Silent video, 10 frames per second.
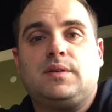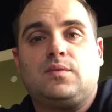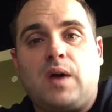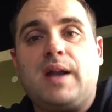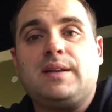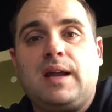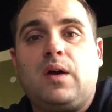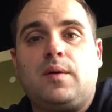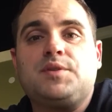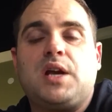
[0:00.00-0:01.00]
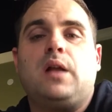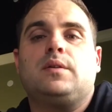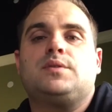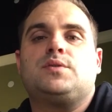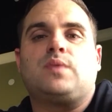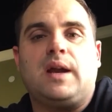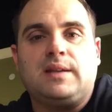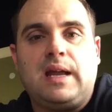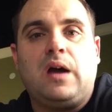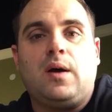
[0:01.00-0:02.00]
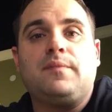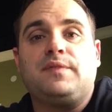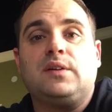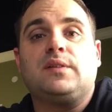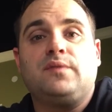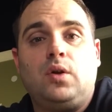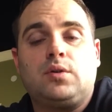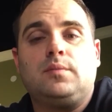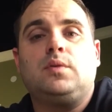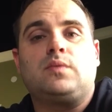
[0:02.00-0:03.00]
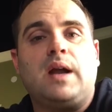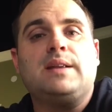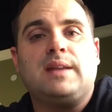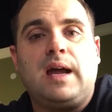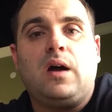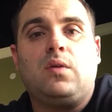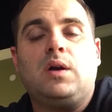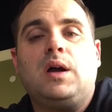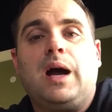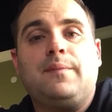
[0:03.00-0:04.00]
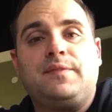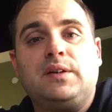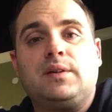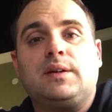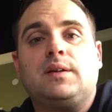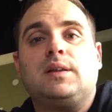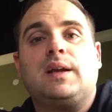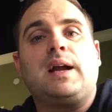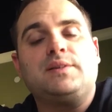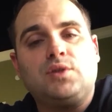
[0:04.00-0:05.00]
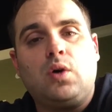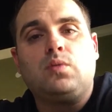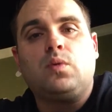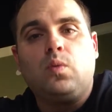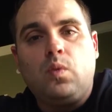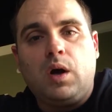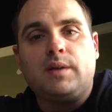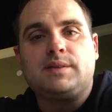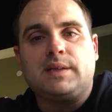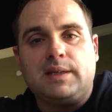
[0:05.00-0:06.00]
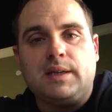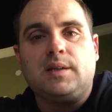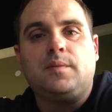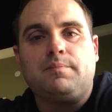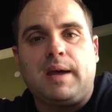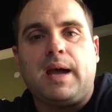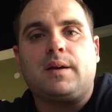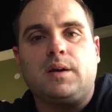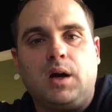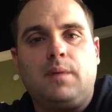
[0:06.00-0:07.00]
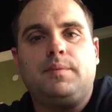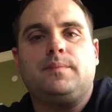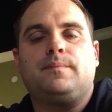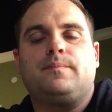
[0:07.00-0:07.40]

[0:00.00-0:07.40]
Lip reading: Right now, I'm challenged. Right now, I'm feeling vulnerable. Right now, I'm feeling like I don't want to get back up.